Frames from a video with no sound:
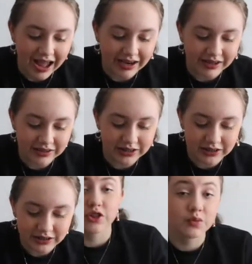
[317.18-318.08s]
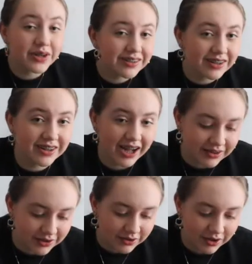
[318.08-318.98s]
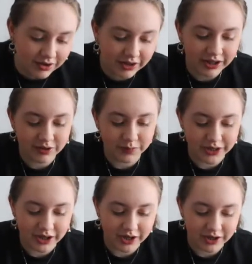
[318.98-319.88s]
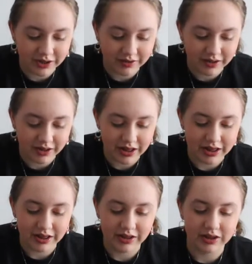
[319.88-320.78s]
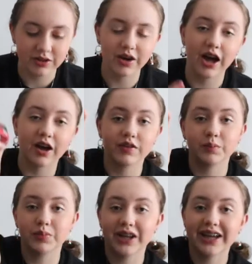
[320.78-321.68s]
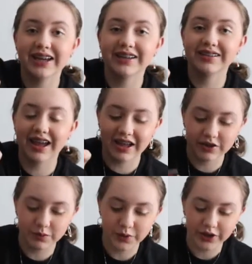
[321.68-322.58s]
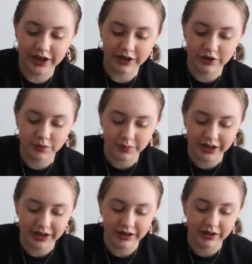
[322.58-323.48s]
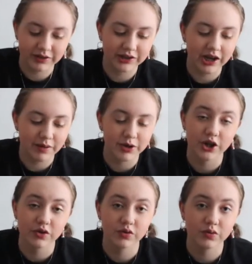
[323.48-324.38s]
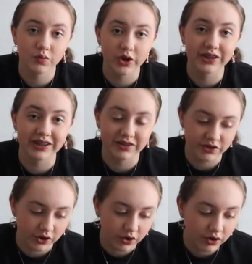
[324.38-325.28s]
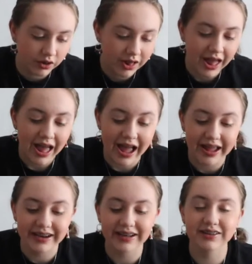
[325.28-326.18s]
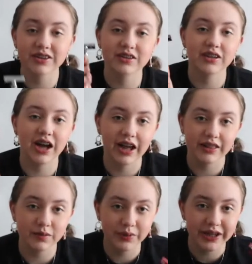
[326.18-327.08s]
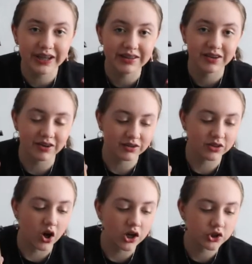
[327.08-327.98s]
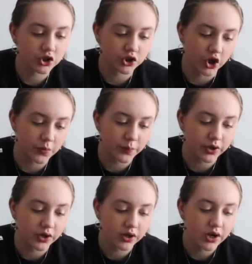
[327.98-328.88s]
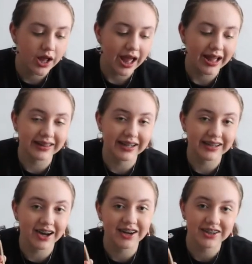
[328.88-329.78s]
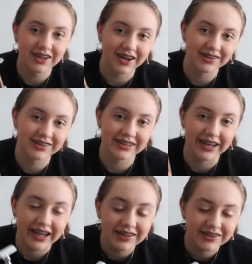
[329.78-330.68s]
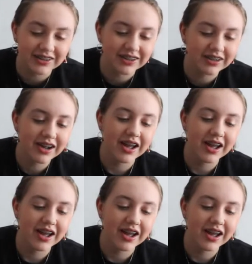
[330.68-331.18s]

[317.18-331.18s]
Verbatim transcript: And the reason it lasts so long is because you have blades and you put a new blade in every time another one gets dull and it's a and the blades are a lot sharper and they cut a lot nicer